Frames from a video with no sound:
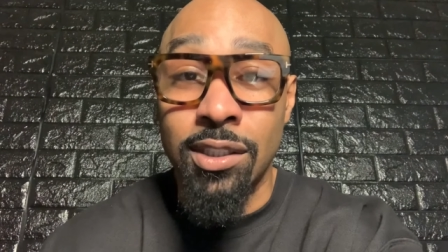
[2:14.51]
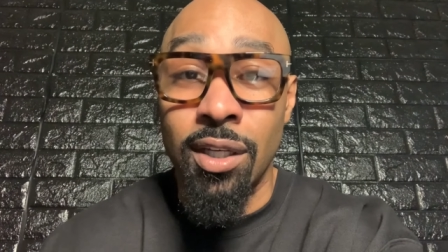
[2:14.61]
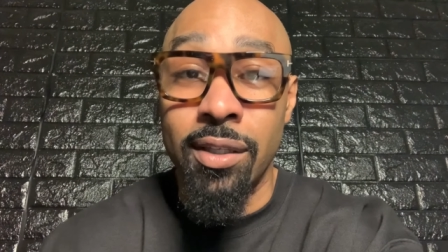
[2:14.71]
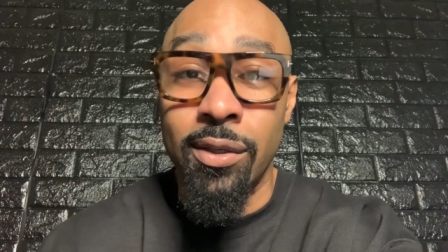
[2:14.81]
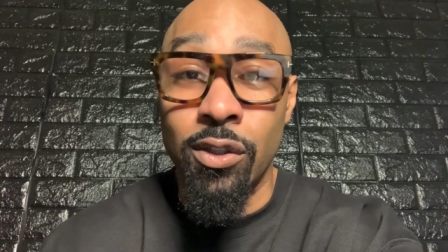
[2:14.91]
you
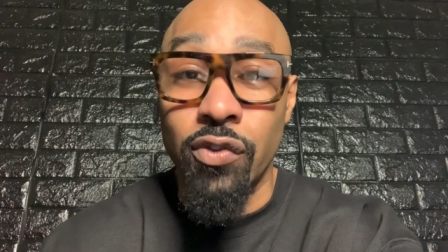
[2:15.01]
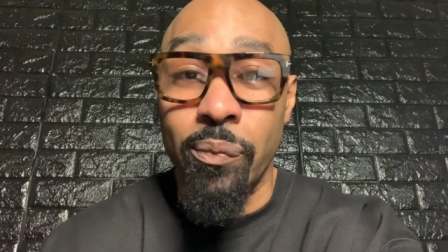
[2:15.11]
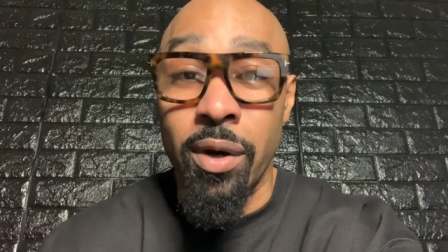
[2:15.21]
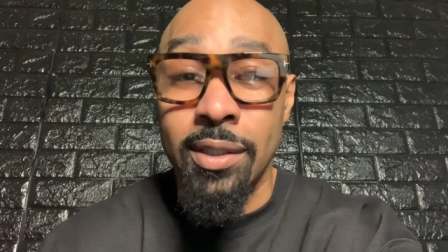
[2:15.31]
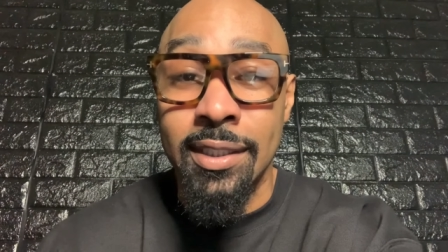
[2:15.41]
can use for
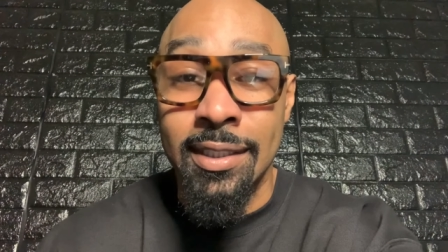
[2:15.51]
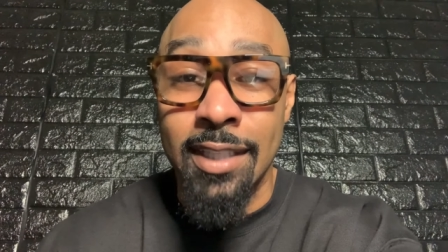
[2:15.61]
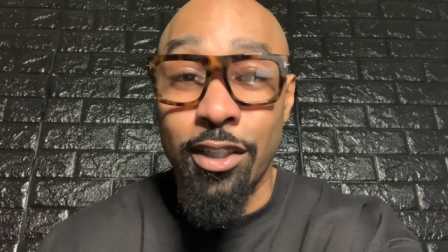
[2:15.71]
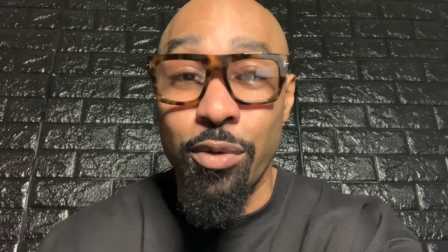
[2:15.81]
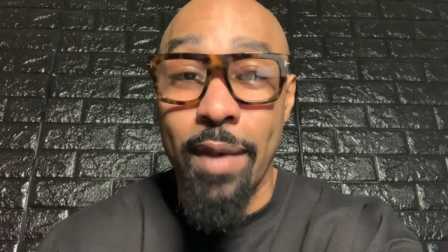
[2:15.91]
purchases
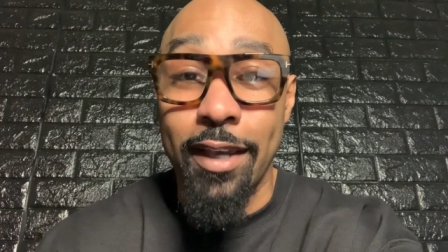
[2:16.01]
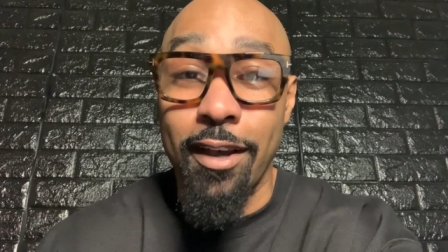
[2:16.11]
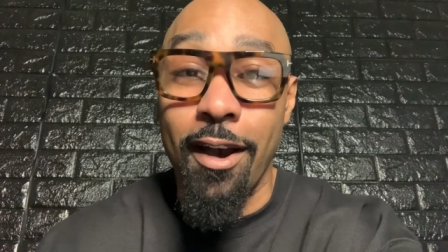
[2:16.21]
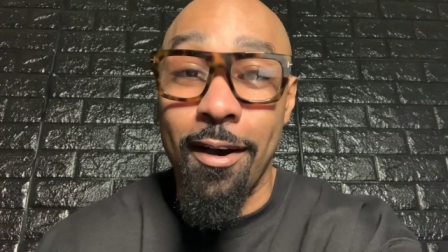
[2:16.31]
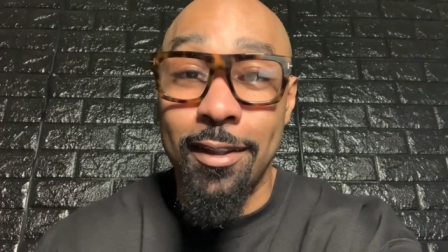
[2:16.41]
that you make
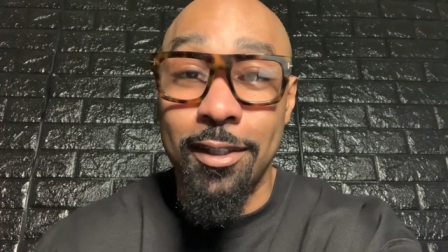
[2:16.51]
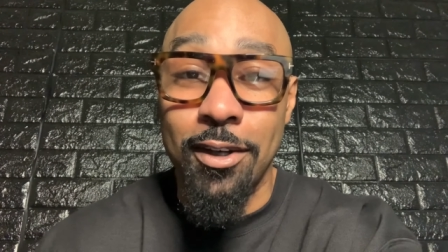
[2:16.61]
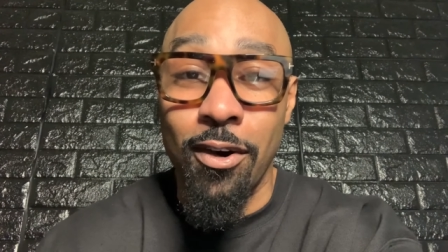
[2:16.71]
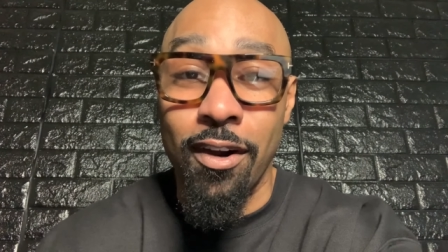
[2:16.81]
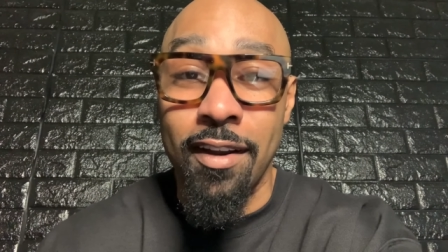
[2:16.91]
on the
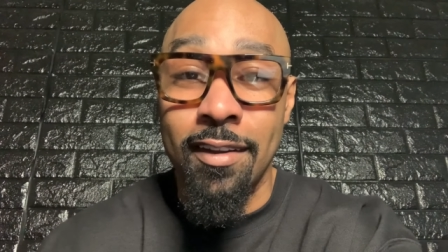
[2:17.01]
card.